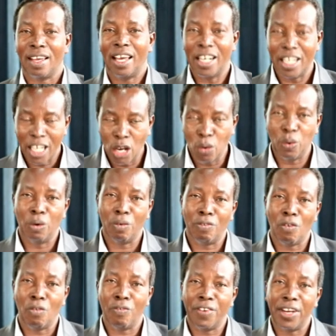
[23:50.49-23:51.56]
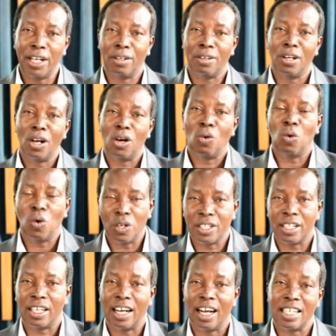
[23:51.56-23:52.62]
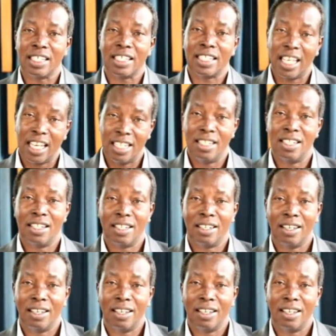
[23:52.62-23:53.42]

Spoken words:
and he will fulfill what he has said.